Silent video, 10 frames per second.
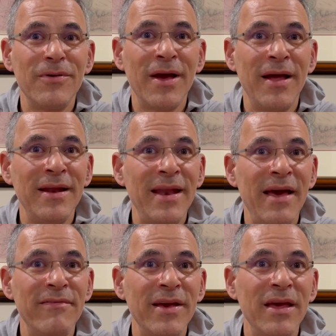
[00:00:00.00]
kind of
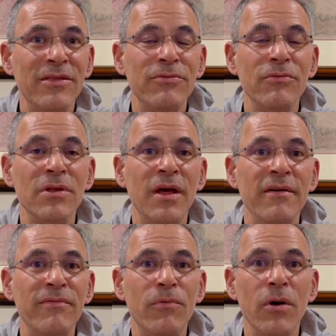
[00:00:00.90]
navigate through
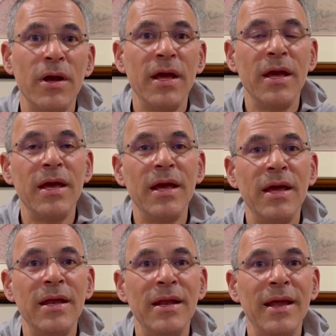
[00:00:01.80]
life working
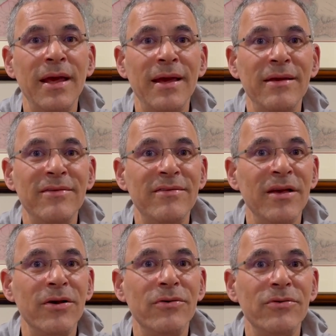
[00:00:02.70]
in a
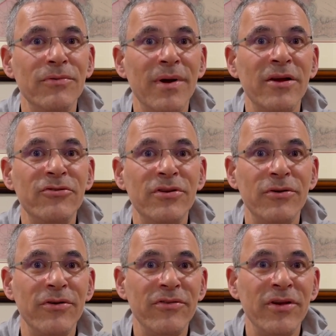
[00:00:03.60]
single direction
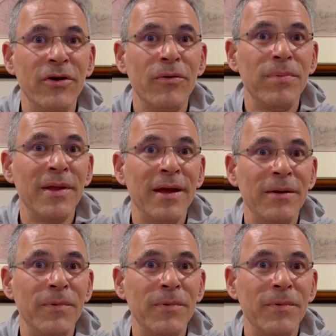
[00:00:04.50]
or a single plane.